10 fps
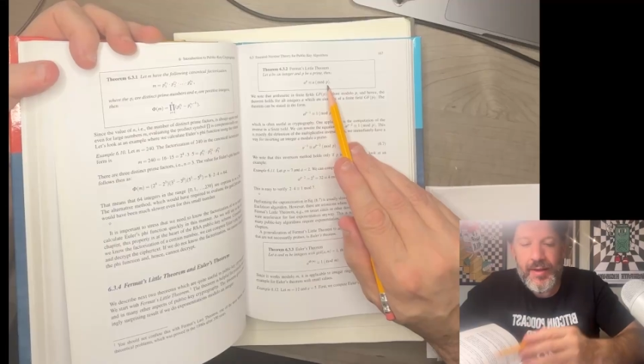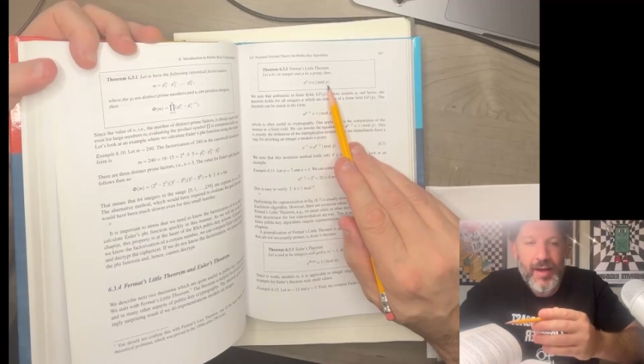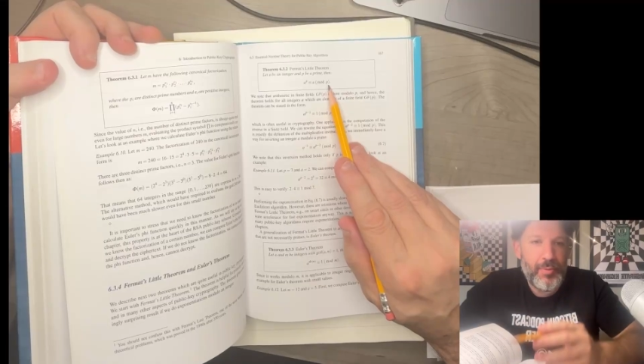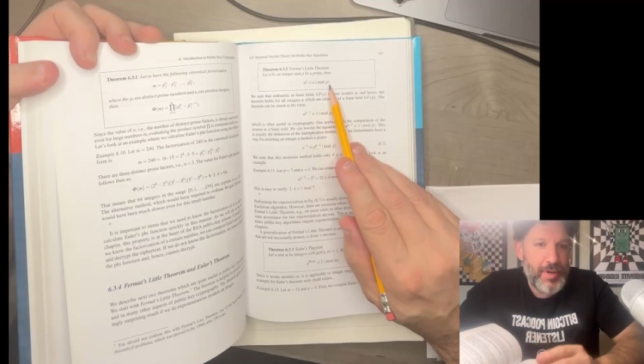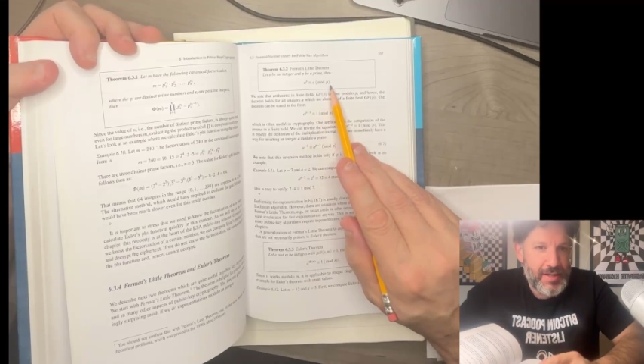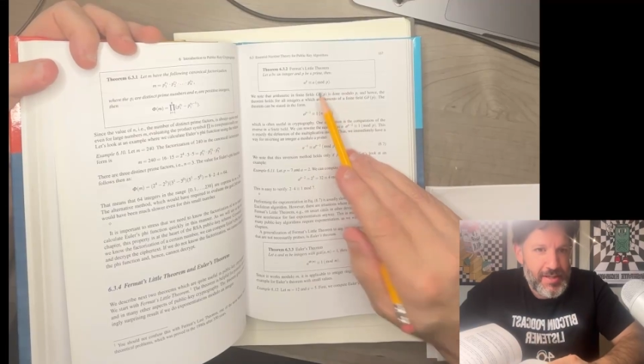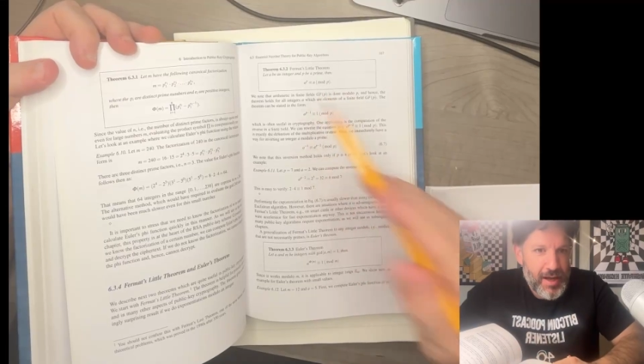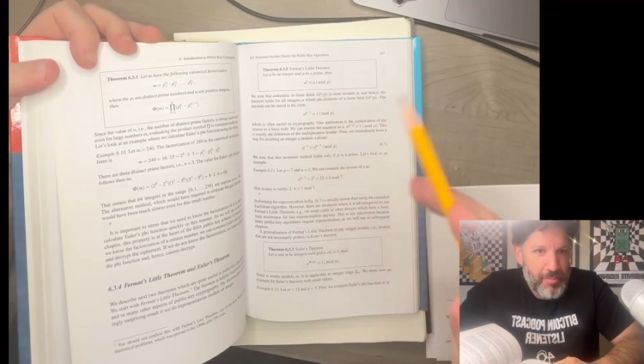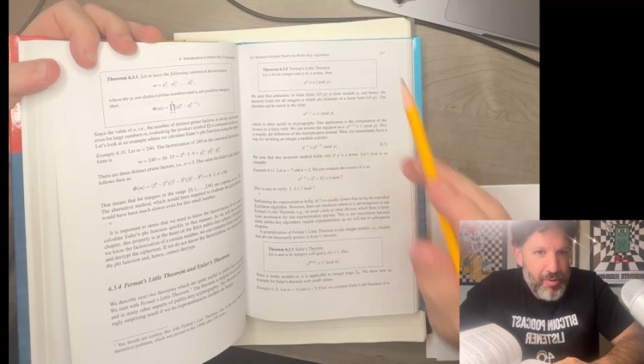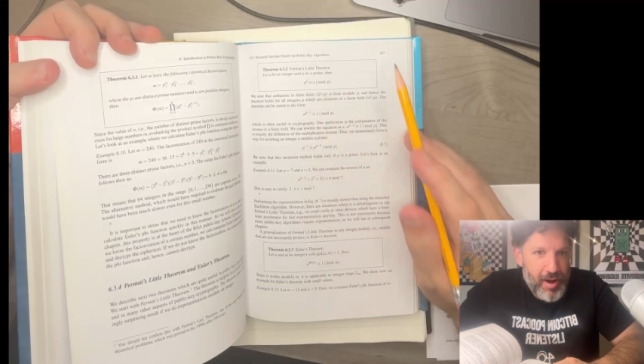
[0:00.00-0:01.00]
And when it's
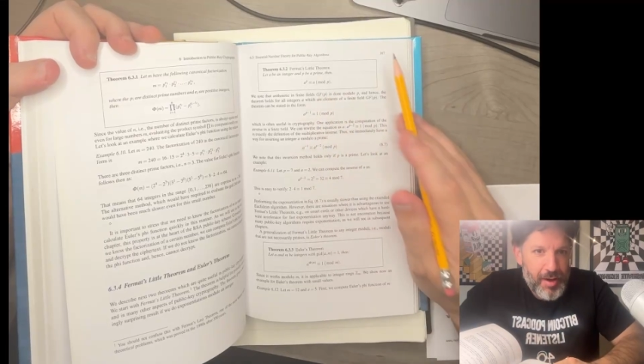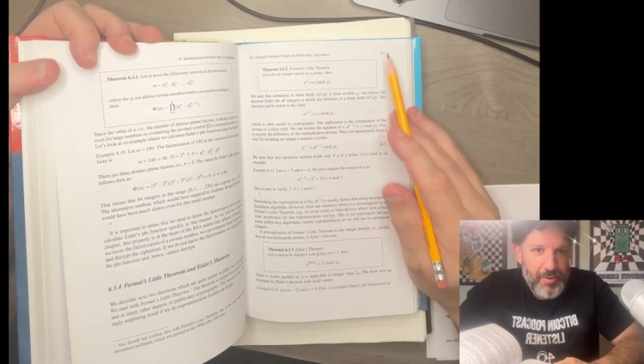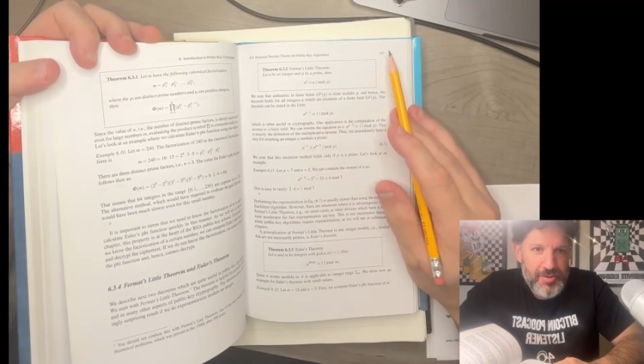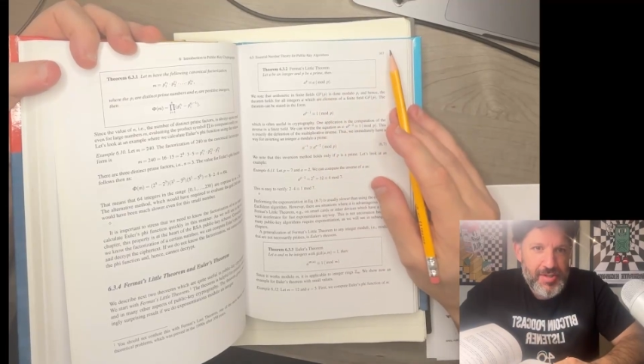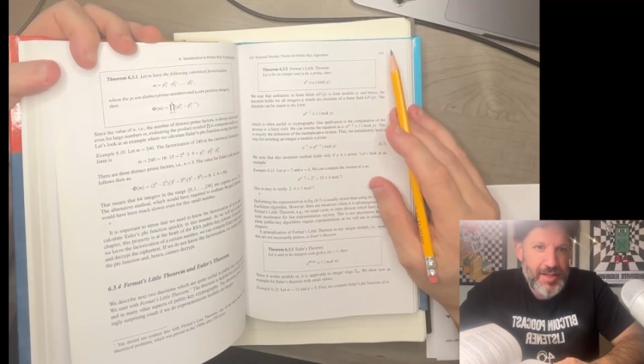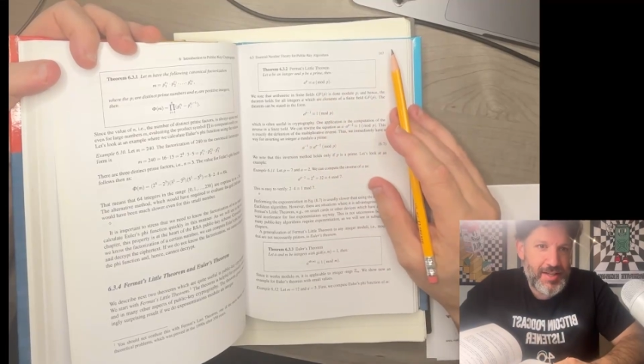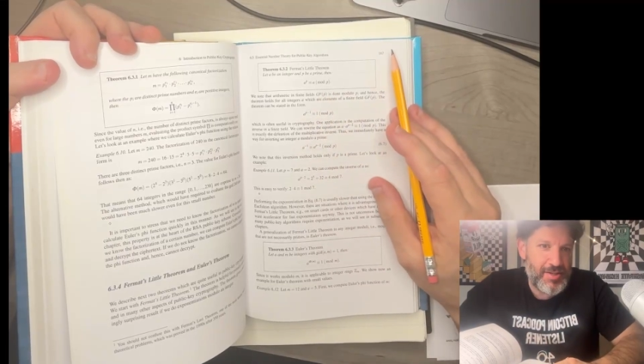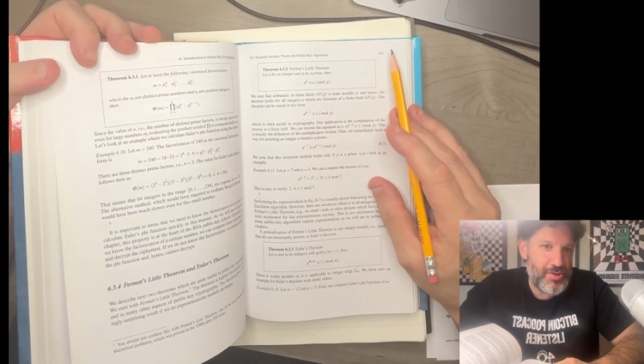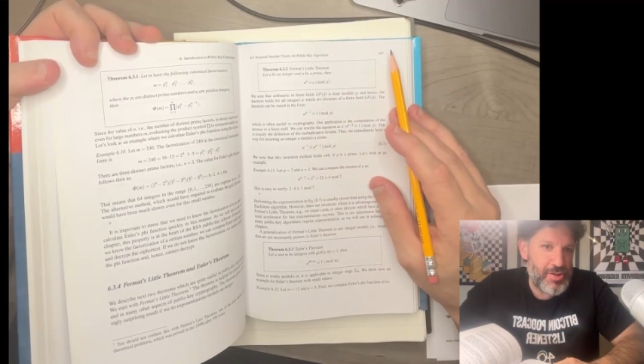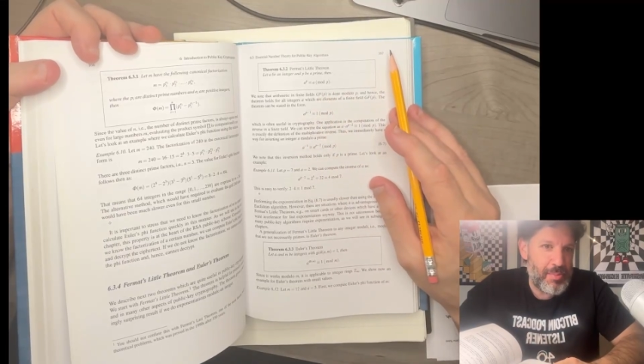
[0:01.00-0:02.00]
not prime, you'll see it as
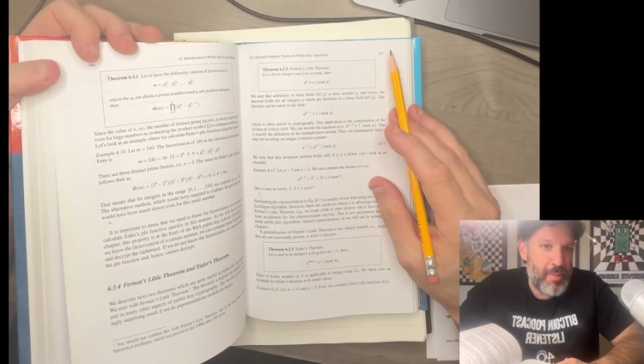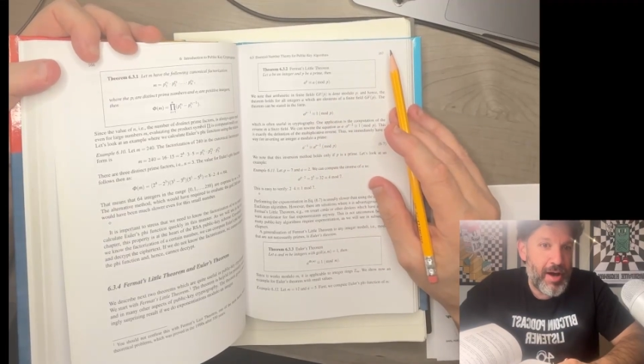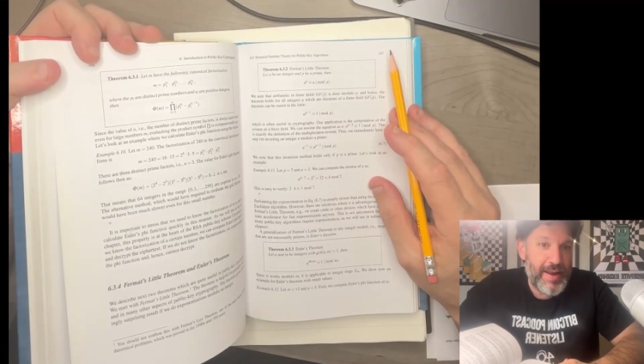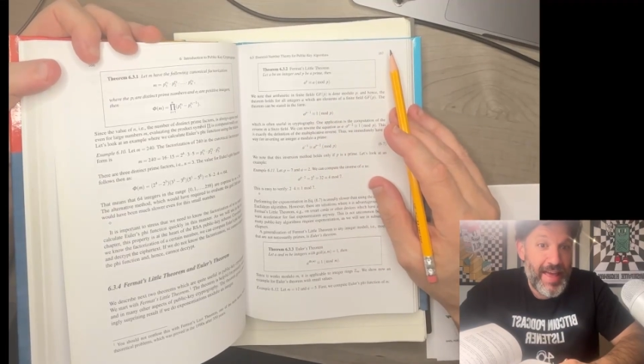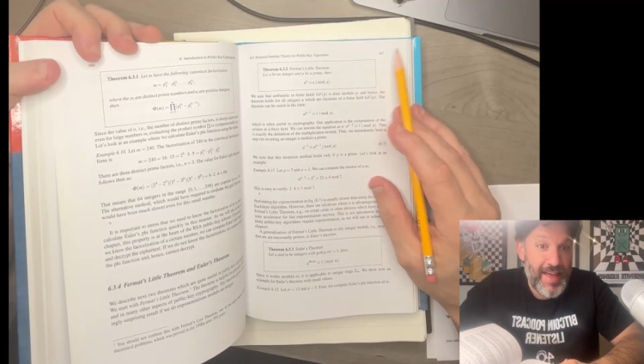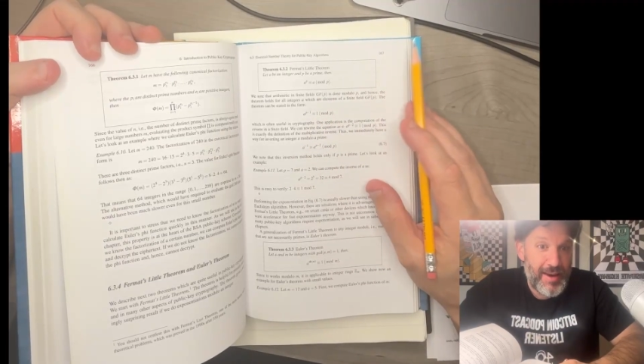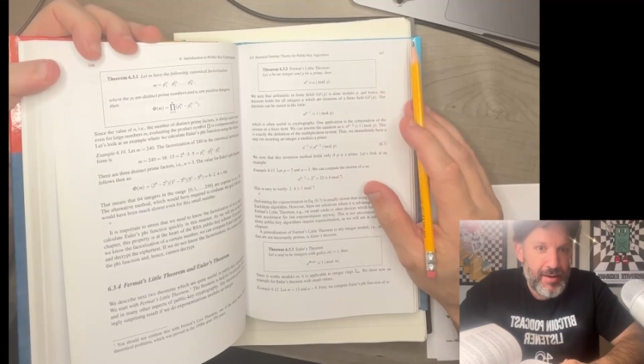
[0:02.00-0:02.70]
usually mod n.